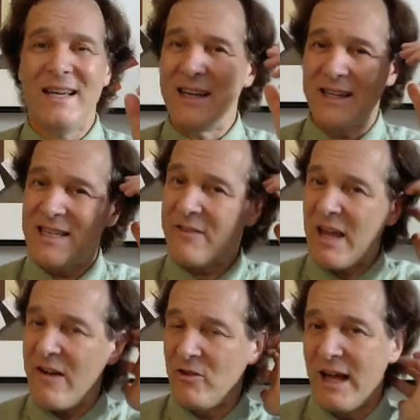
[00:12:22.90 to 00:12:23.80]
It doesn't have to
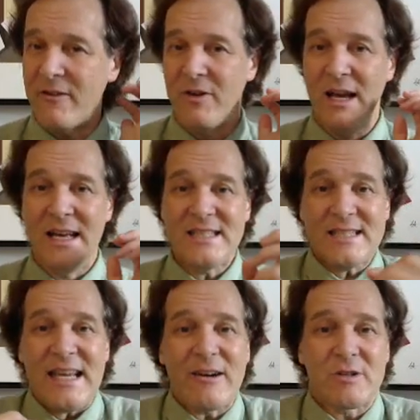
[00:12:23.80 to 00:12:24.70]
have a lot of
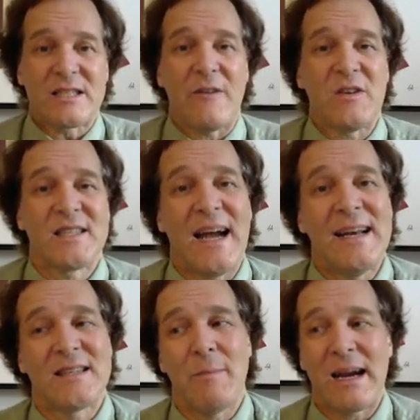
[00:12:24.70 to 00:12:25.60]
secret stuff inside
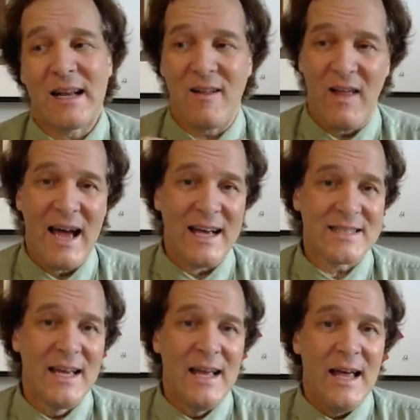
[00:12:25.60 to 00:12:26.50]
it to make it a
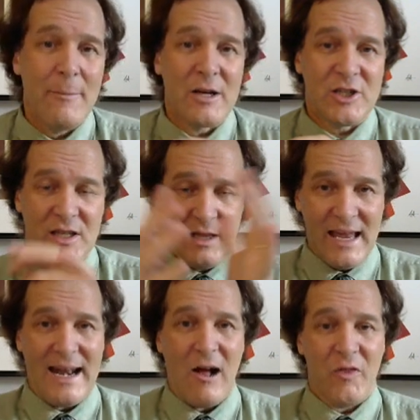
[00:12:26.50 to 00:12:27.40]
class. I'm going to just
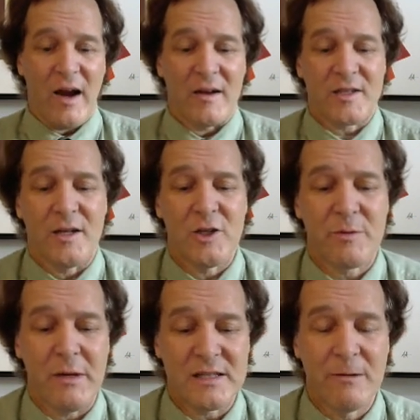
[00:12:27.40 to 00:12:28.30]
lay it out there. It's going to
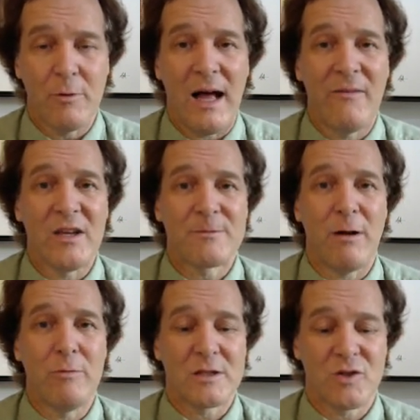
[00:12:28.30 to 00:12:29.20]
just be a simple, obvious
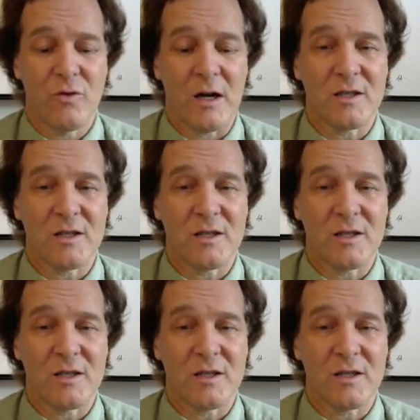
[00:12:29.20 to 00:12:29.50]
public struct.